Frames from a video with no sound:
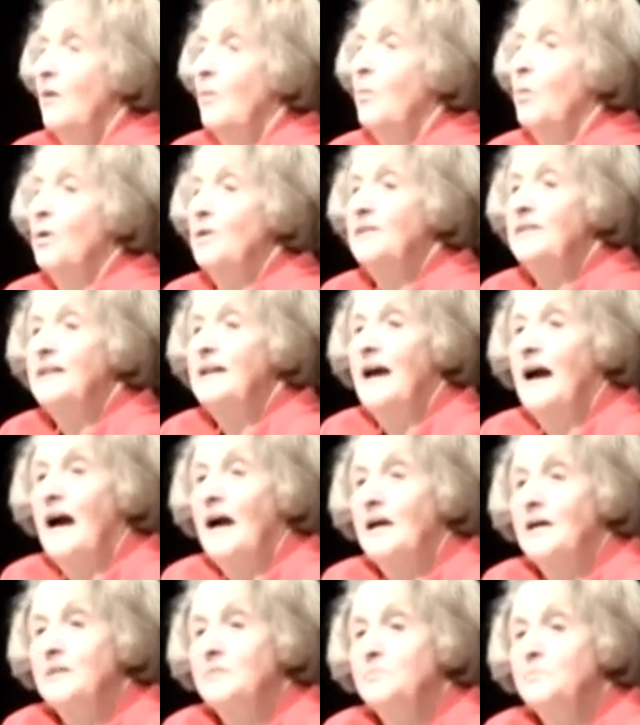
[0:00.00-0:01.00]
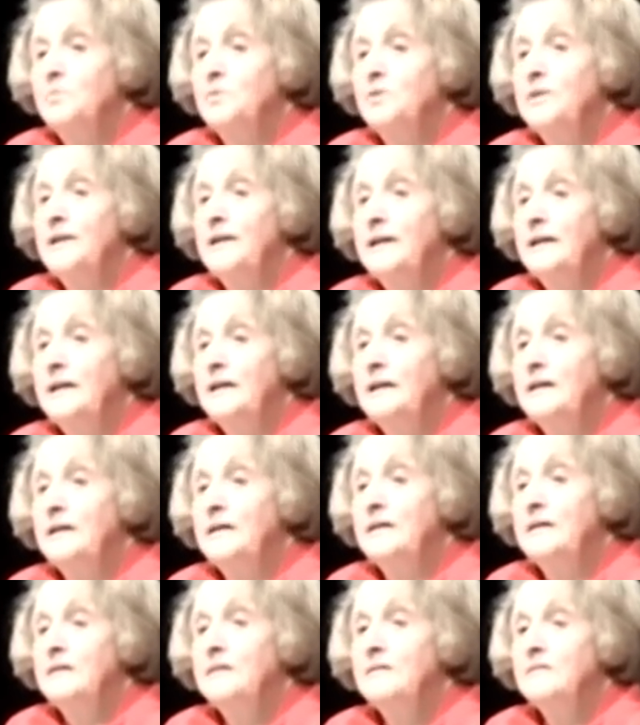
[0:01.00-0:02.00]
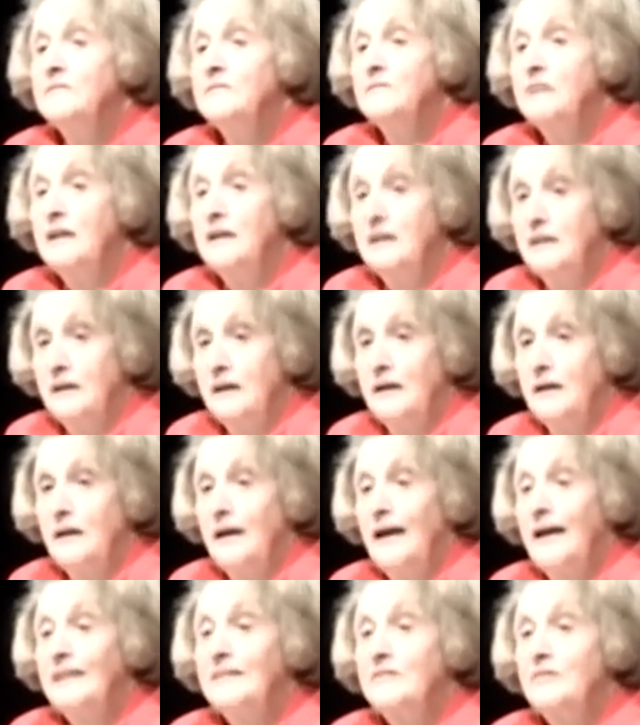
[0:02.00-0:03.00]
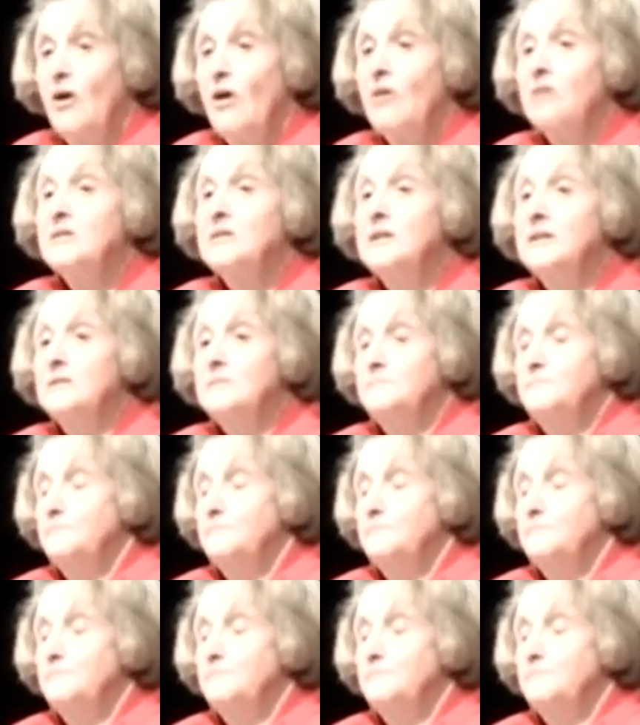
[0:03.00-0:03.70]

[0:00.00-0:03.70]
what they are politically thinking and talking.